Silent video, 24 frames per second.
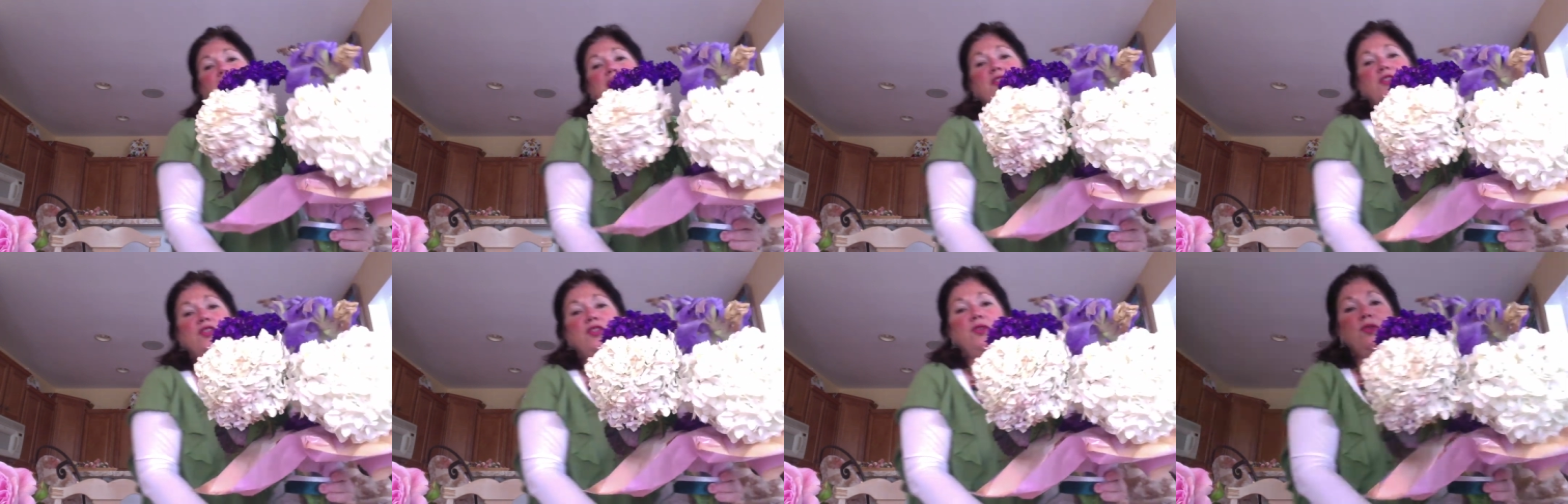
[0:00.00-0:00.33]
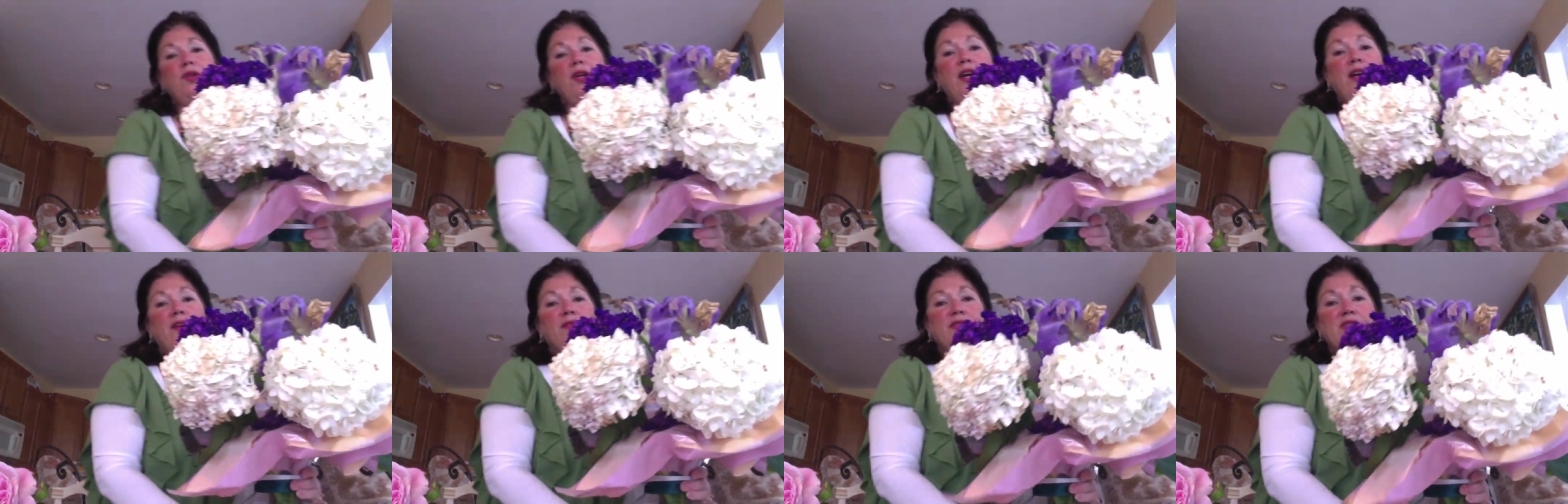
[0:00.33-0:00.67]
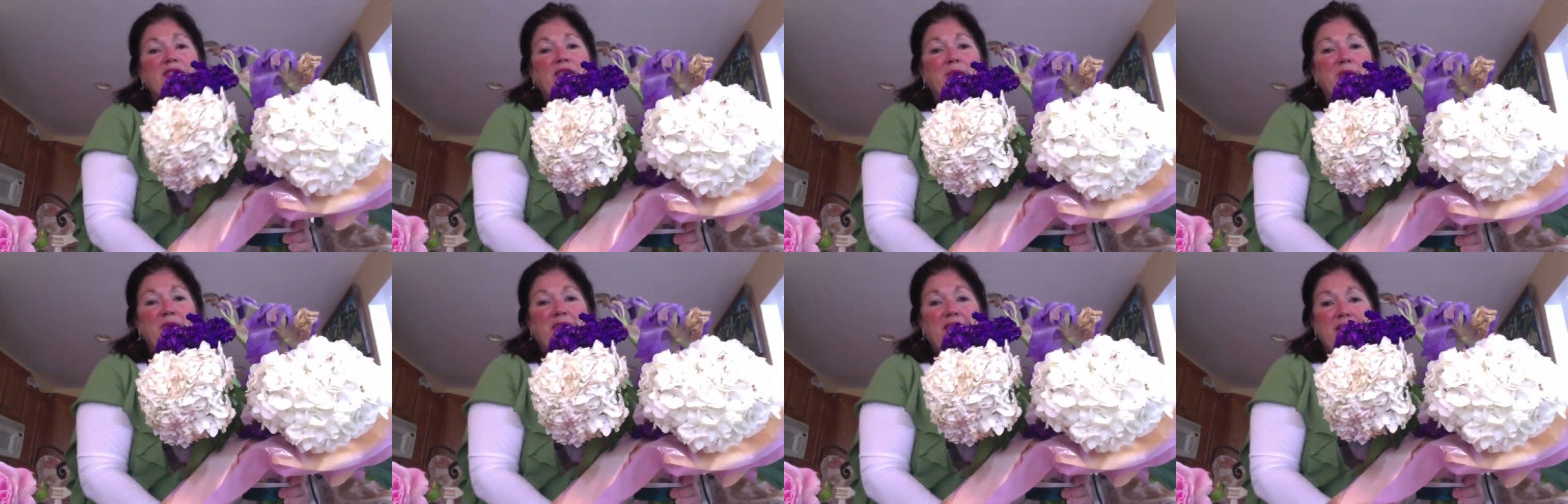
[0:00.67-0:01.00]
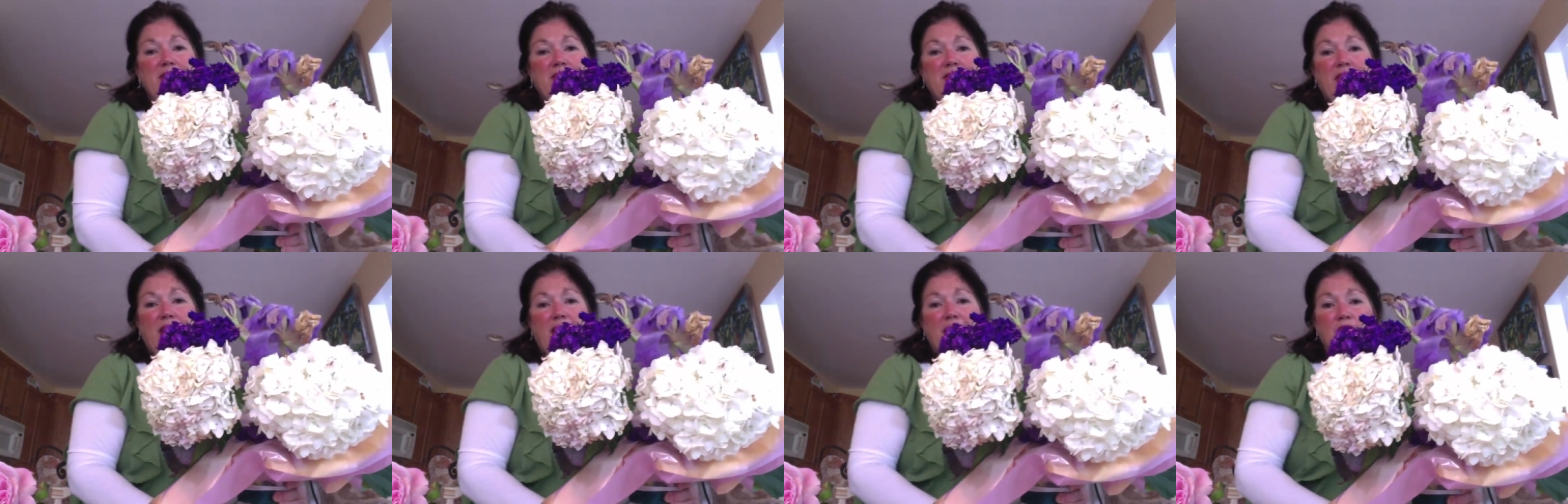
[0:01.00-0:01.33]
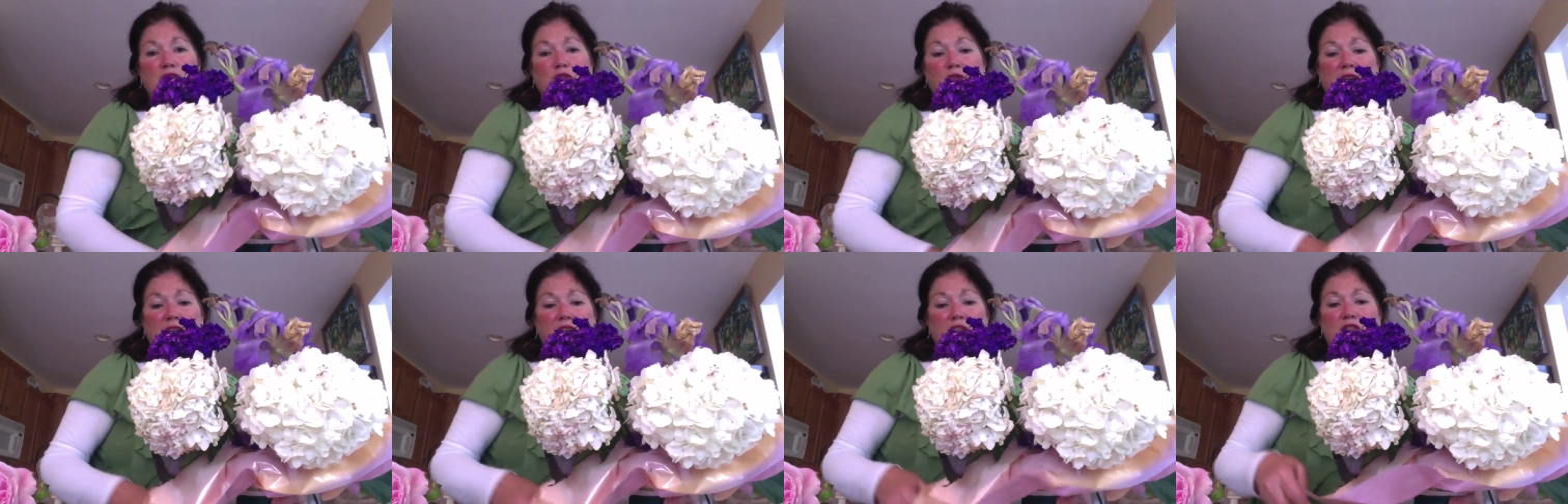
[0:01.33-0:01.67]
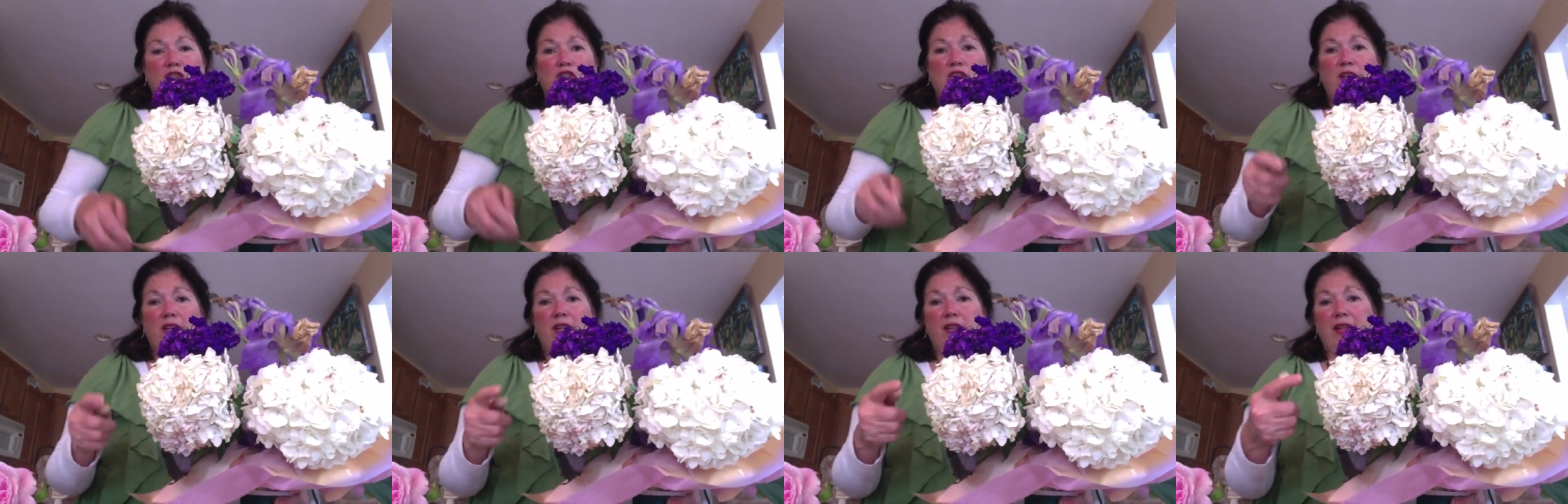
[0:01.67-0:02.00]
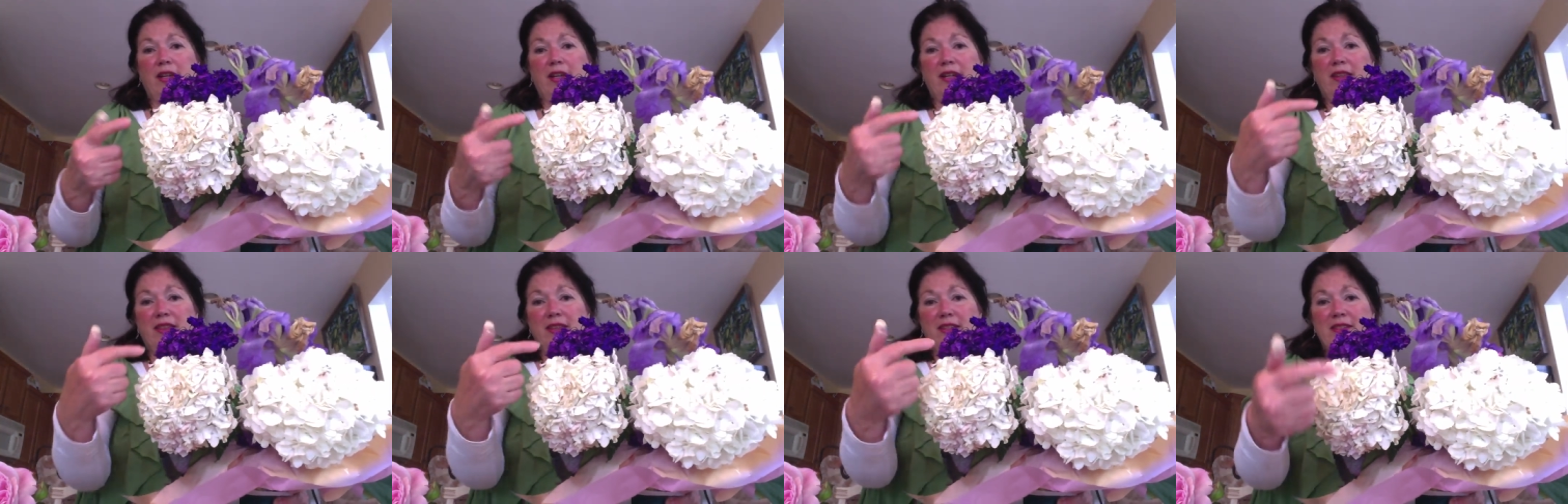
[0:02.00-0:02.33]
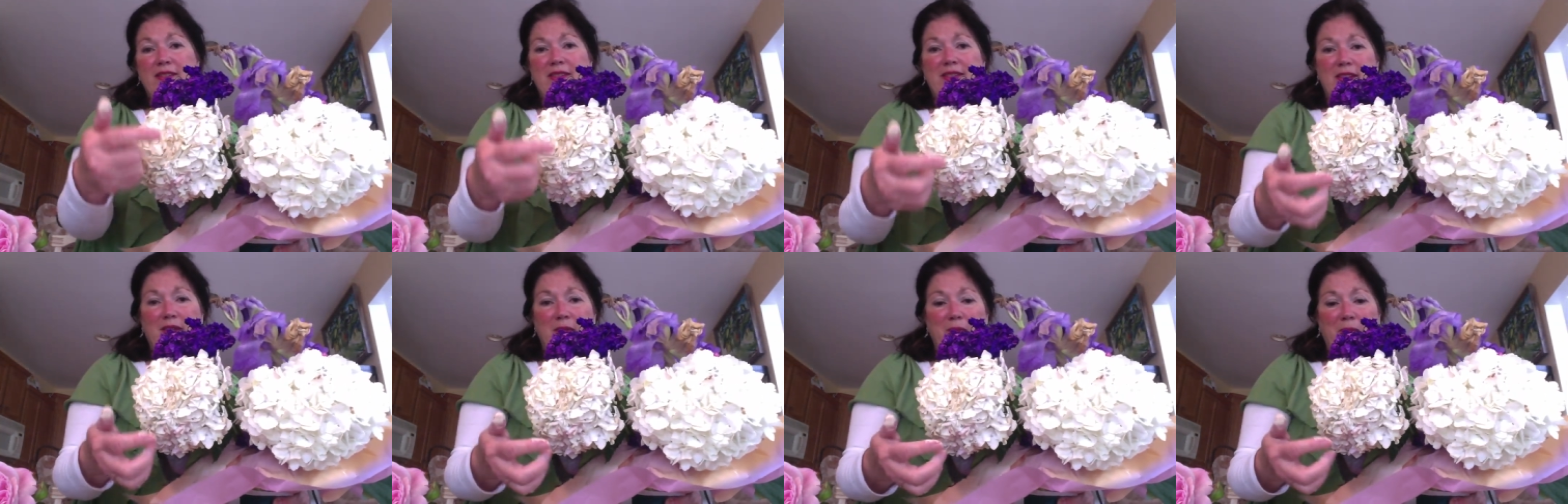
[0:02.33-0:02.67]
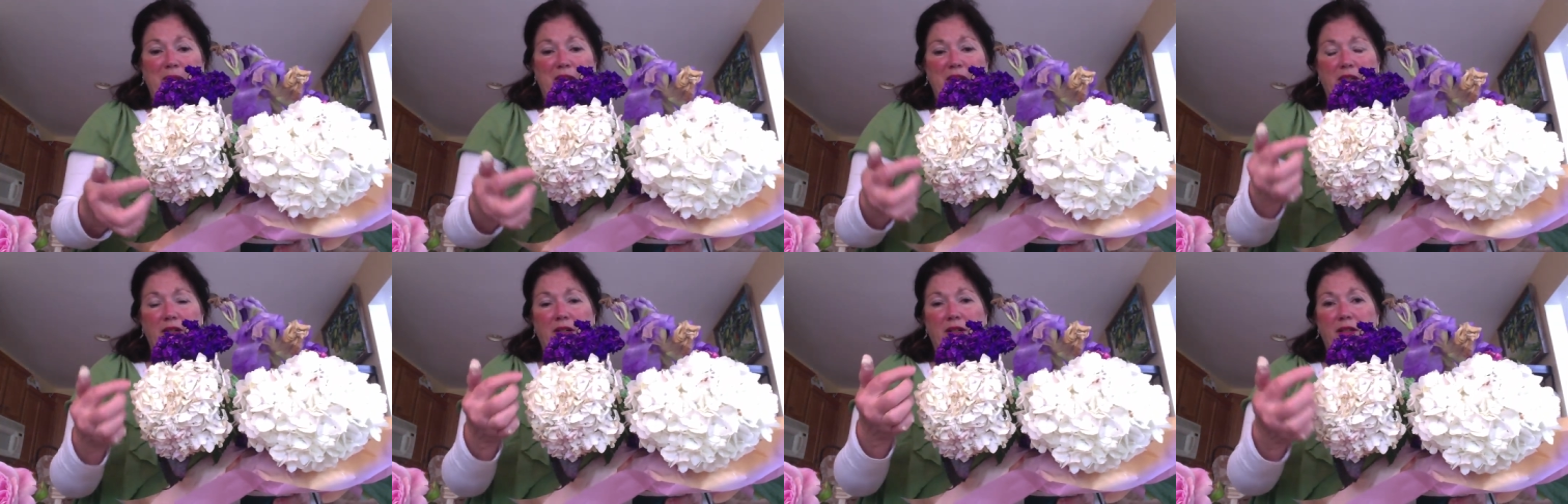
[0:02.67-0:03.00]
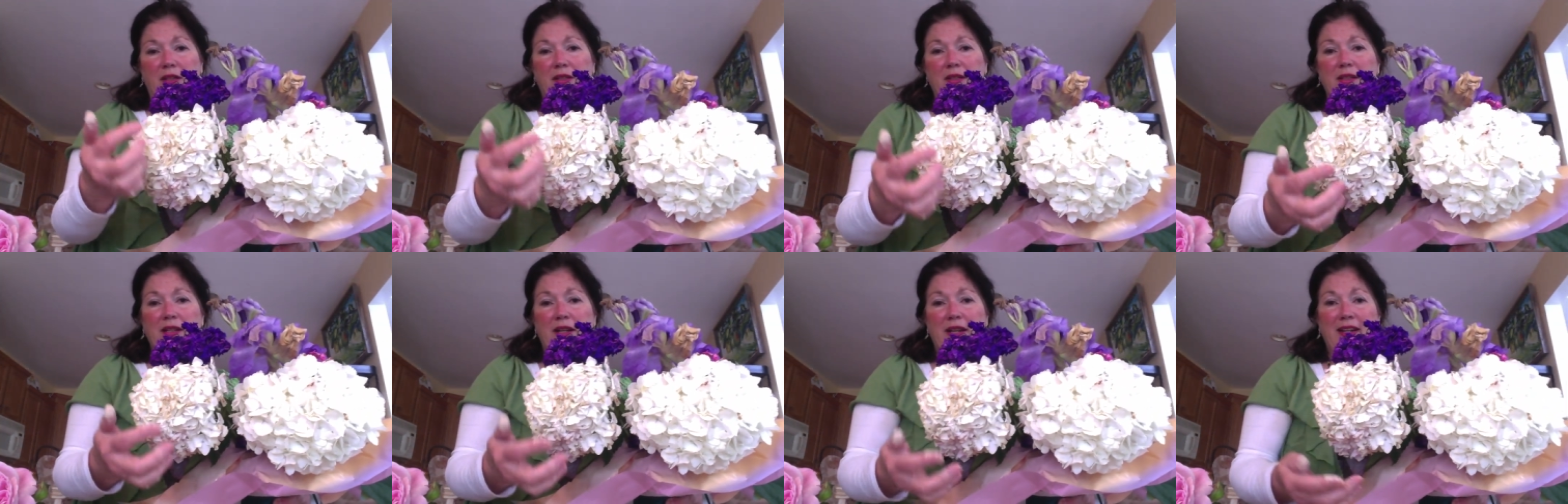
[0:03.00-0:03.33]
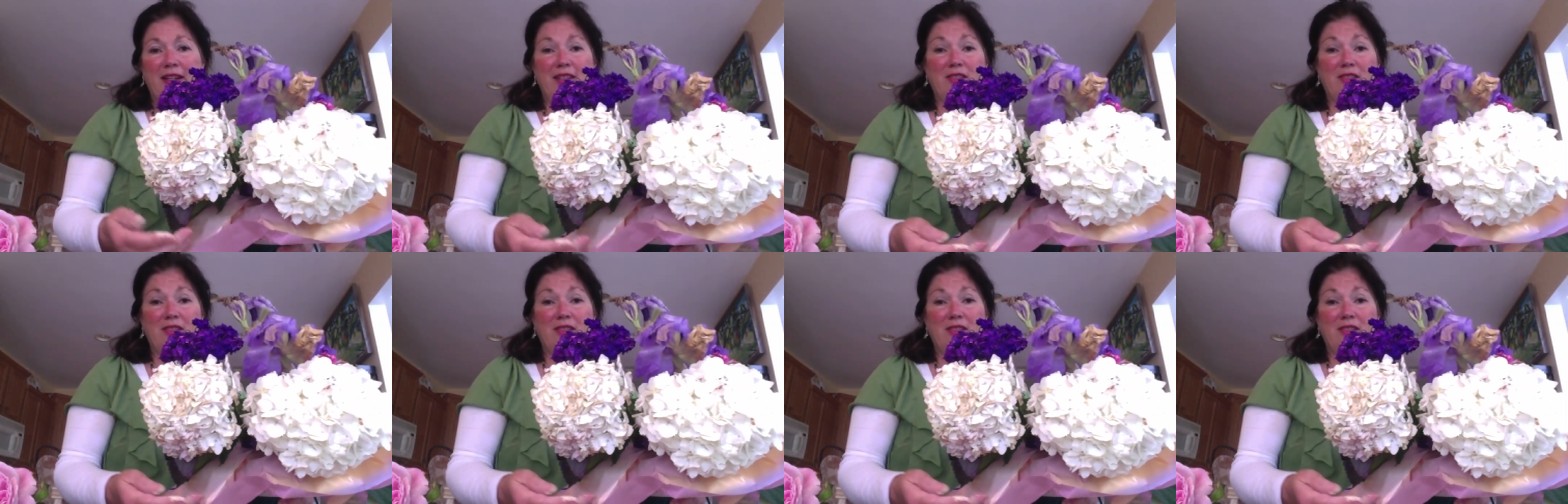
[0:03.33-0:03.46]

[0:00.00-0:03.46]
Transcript: I do have some of these hydrangea like this in my yard. I